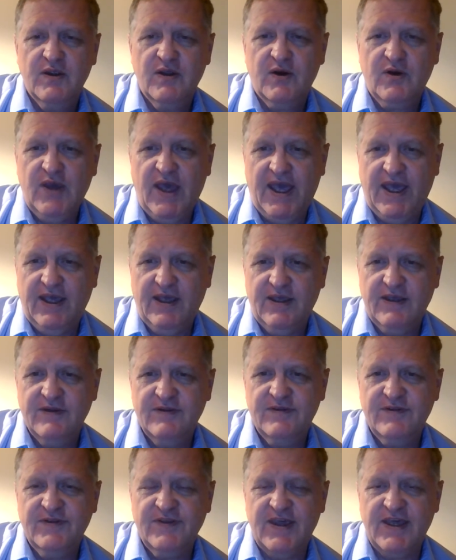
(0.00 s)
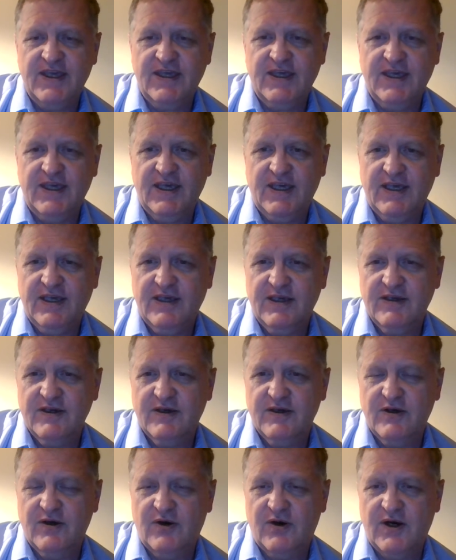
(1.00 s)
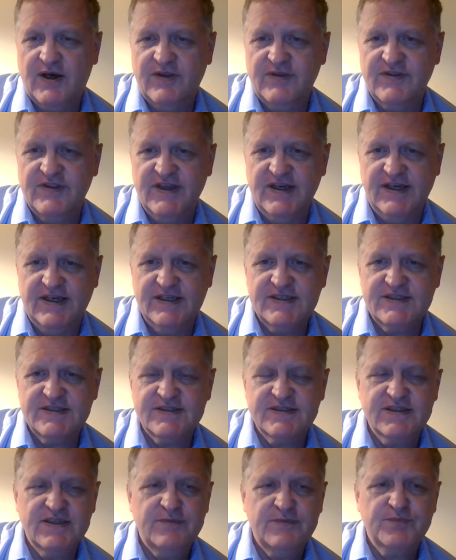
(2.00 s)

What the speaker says: Okay, in thinking on this,